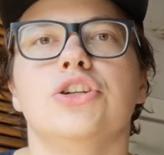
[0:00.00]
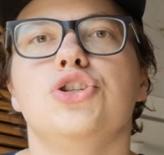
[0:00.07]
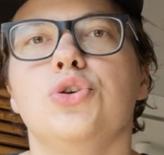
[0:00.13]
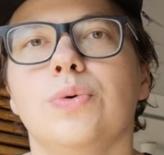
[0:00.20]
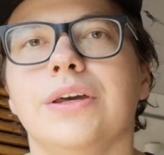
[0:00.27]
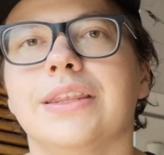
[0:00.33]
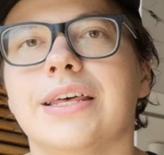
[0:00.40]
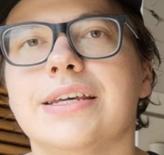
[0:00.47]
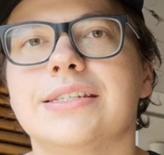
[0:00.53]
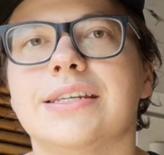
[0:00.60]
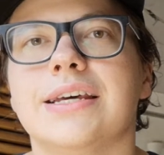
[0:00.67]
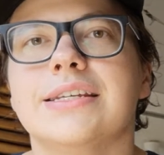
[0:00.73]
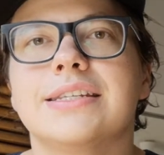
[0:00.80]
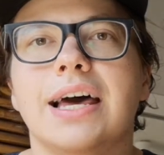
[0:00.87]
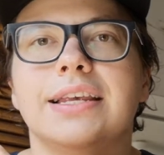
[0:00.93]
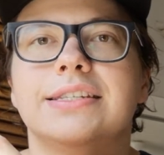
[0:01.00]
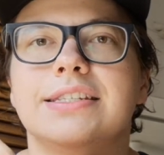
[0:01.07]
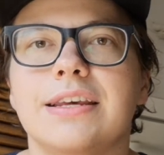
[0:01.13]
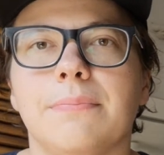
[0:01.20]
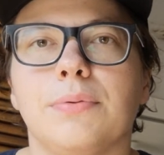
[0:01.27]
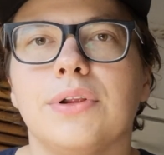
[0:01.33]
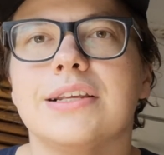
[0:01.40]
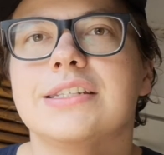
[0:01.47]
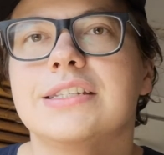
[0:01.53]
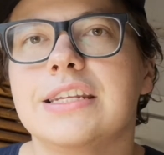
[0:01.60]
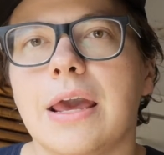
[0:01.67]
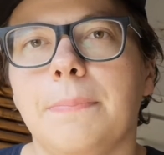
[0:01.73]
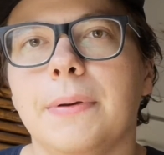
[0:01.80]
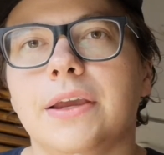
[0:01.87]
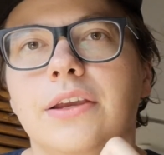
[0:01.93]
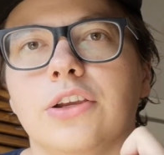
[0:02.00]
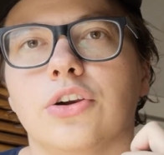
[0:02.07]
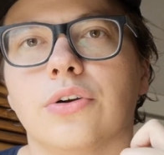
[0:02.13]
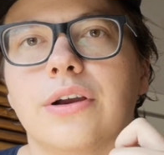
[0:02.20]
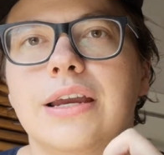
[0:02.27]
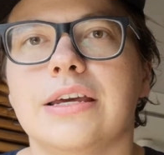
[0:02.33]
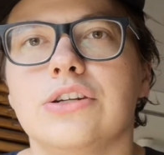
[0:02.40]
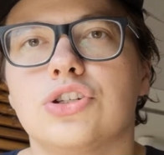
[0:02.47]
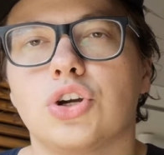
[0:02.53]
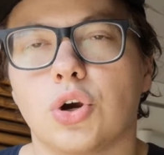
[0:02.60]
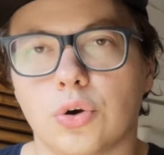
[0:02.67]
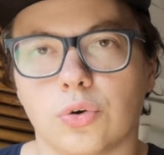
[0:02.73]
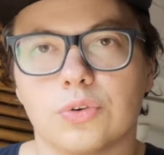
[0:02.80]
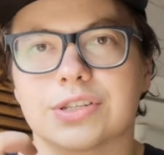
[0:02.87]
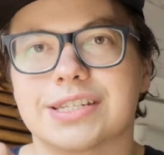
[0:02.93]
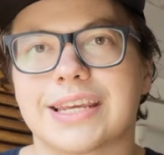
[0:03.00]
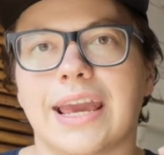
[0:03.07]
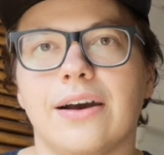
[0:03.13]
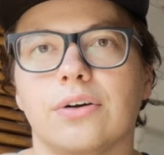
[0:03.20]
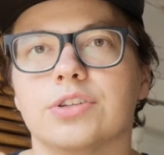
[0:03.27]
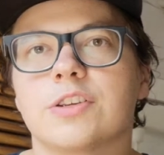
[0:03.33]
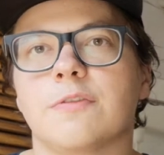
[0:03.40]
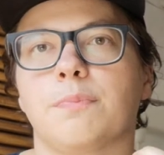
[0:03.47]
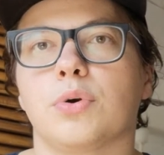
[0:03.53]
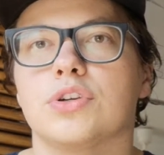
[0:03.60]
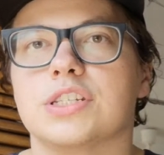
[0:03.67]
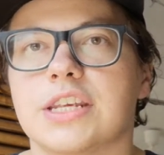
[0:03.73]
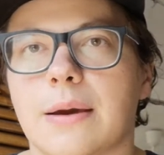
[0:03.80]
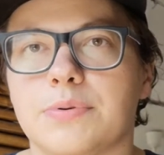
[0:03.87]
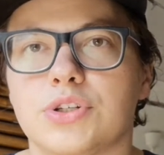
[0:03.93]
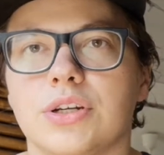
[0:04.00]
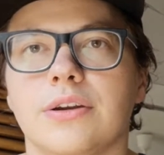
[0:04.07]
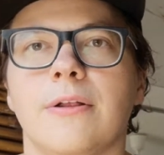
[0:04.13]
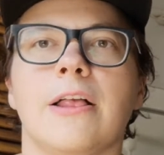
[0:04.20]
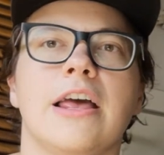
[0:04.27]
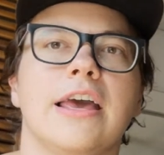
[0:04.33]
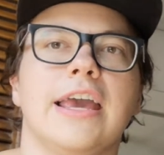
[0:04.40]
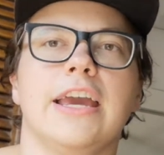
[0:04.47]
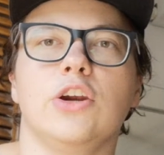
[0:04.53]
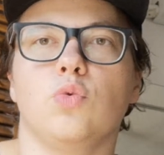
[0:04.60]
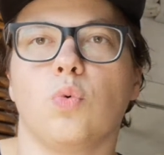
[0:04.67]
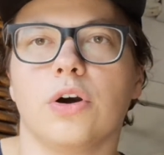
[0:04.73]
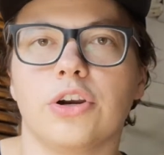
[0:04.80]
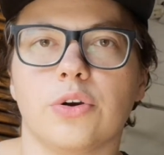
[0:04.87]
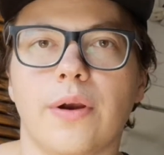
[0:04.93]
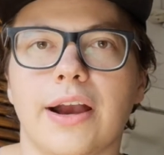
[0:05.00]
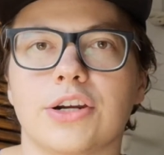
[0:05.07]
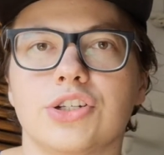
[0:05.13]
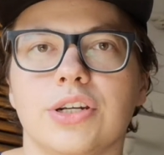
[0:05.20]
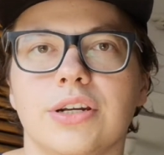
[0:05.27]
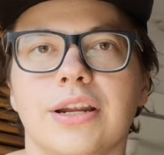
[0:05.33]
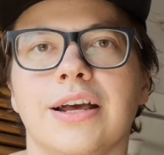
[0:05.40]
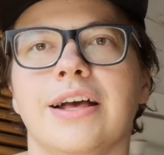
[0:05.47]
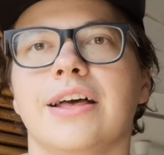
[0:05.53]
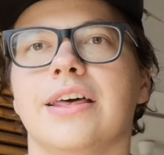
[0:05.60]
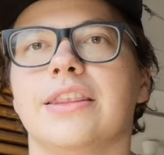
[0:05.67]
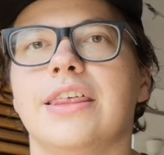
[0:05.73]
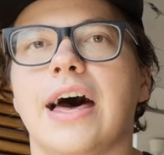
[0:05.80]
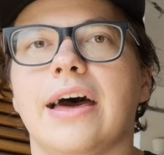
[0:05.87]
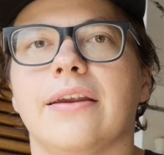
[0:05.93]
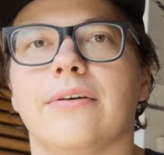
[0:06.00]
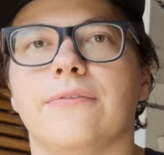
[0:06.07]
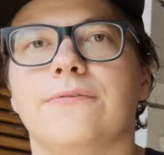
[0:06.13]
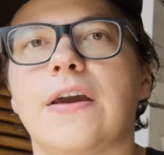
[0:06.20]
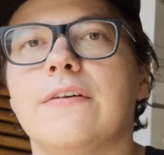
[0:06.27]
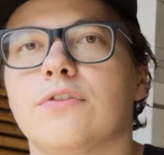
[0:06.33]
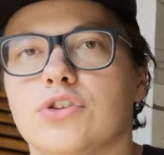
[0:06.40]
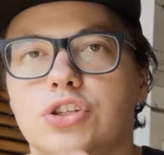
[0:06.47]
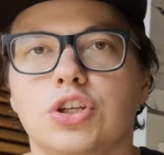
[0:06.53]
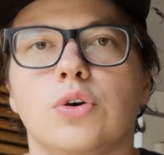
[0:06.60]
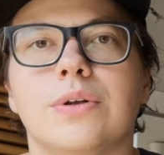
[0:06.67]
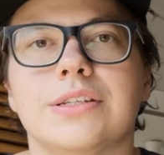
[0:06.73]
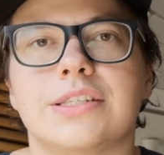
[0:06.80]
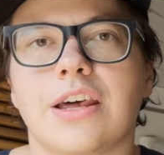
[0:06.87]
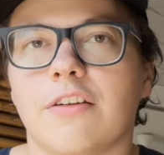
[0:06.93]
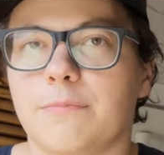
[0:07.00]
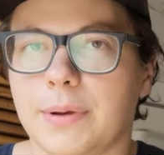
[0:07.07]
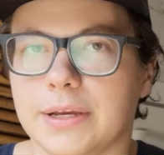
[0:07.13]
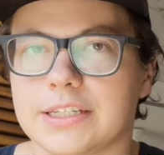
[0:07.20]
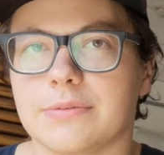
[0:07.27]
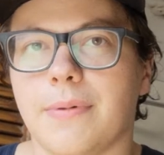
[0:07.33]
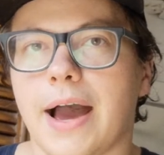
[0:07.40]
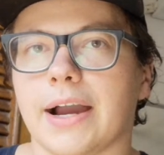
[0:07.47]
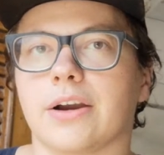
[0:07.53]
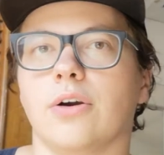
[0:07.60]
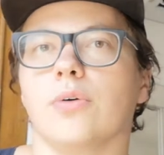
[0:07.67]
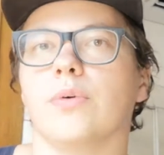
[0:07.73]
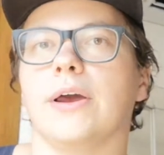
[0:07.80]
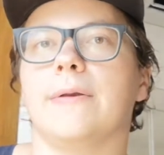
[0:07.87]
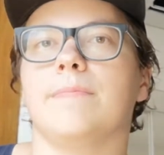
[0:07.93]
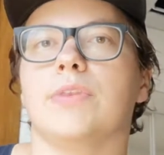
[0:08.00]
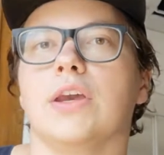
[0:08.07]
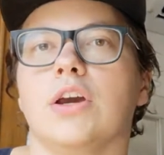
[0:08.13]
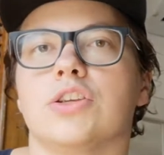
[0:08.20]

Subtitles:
Doing this is as simple as tipping your internal scales of perception in one direction that favors you instead of big tobacco, right?